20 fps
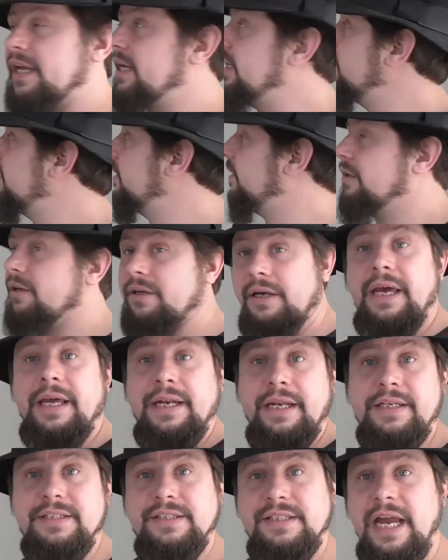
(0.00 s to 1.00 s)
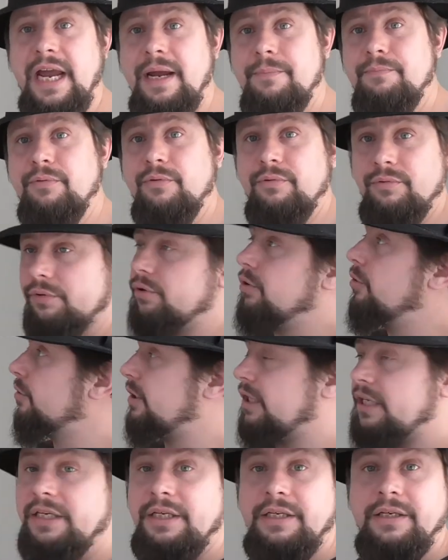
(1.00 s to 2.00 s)
take an example.
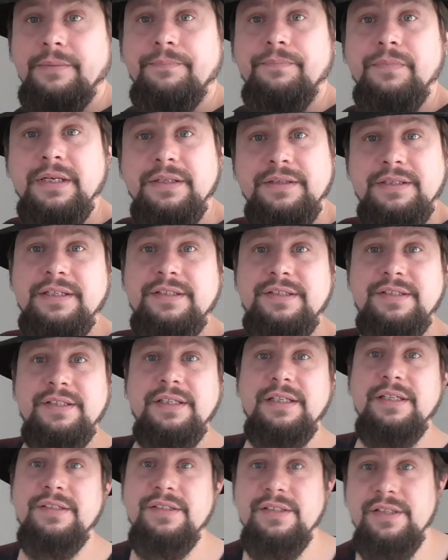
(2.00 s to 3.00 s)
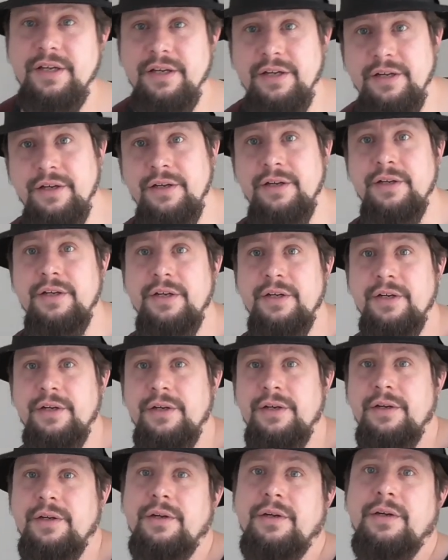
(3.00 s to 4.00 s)
Look here, this is
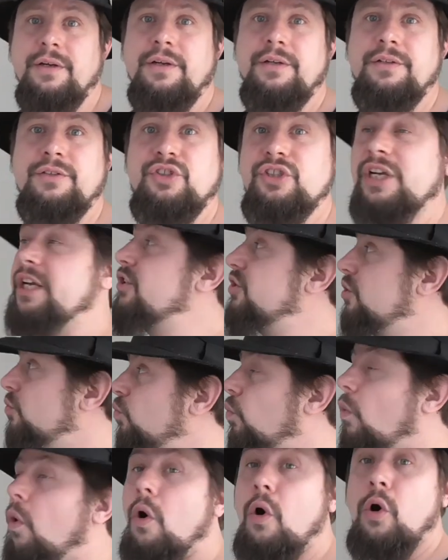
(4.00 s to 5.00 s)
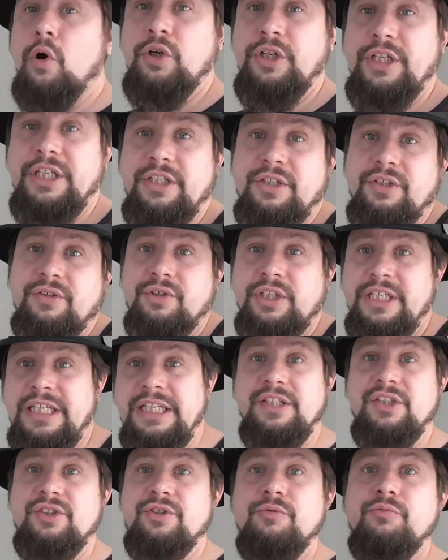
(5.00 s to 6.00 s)
Jason
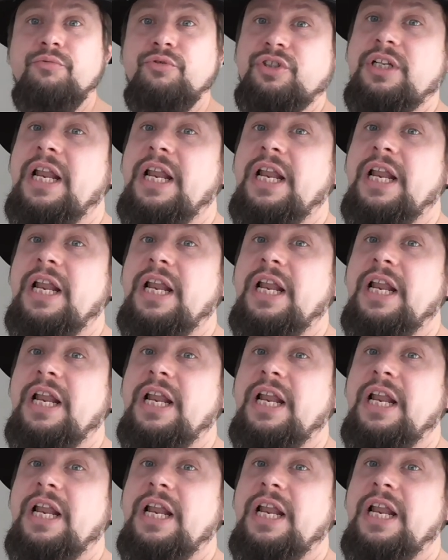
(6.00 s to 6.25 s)
Vorhees who